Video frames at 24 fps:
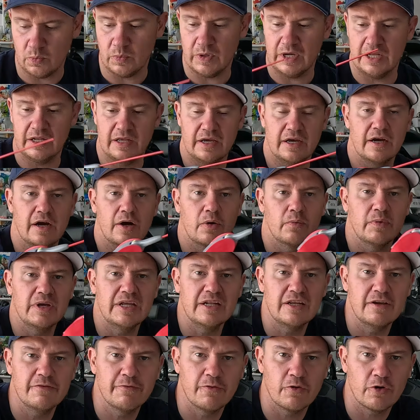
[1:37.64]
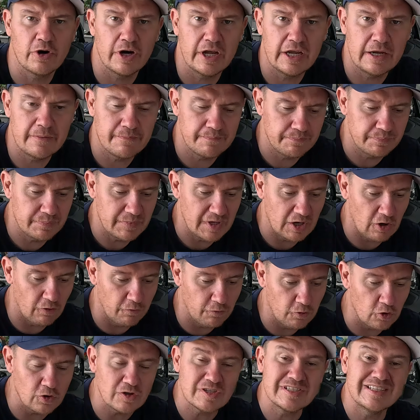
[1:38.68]
with a WD-40. Of
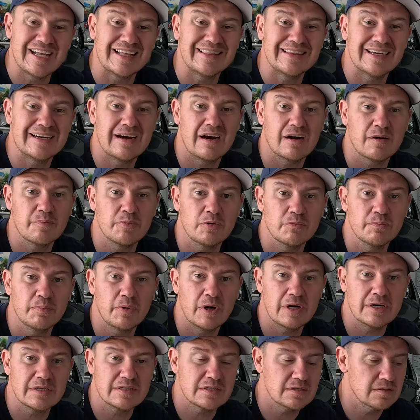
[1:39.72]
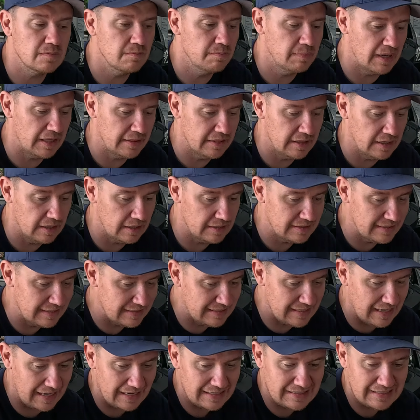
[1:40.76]
course, not the carbon parts, but the
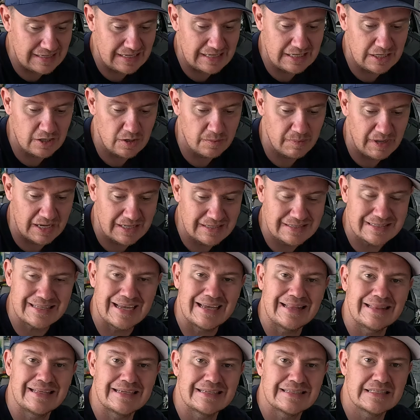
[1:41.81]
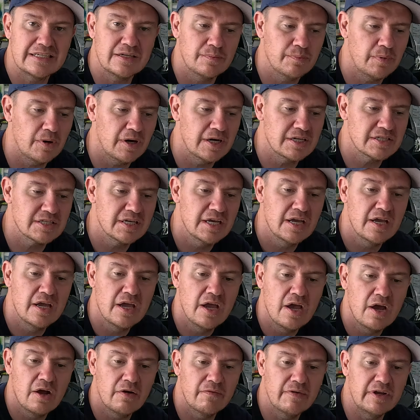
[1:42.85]
titanium and stainless steel parts
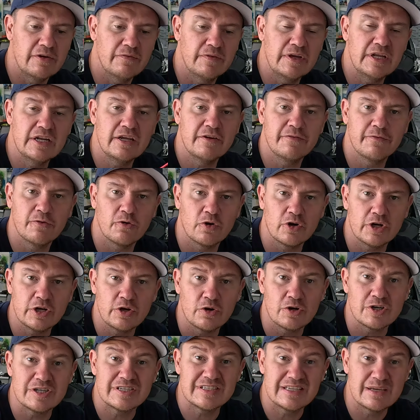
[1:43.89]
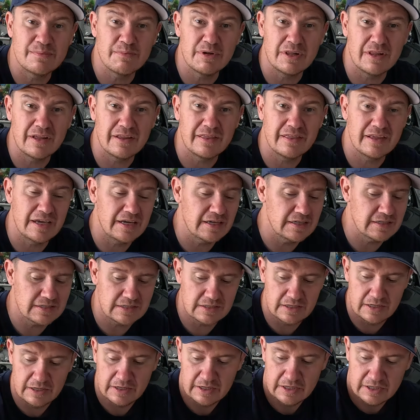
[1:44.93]
with WD-40 or similar things.
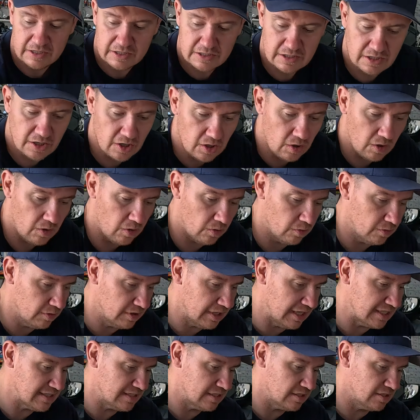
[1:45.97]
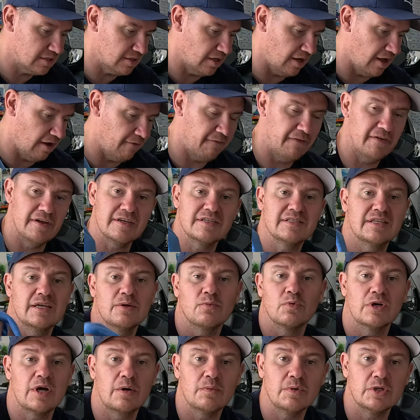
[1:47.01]
So that's a first thing
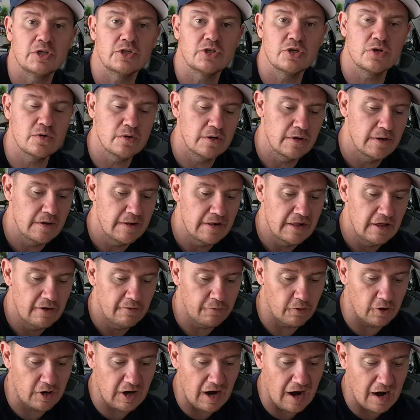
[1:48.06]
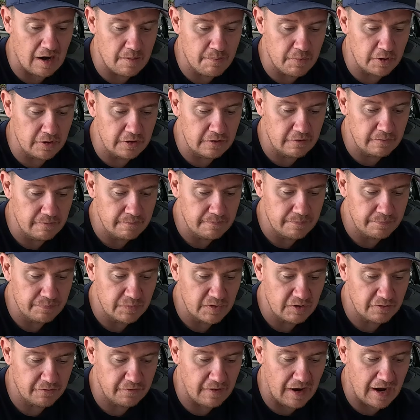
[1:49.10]
what I will do. For carbon
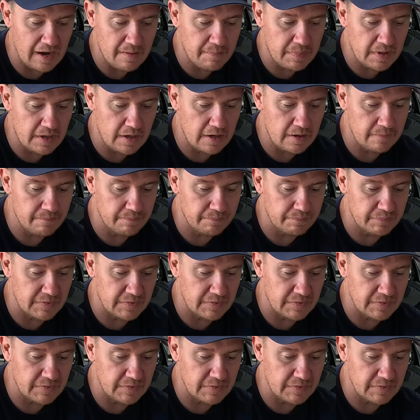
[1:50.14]
fiber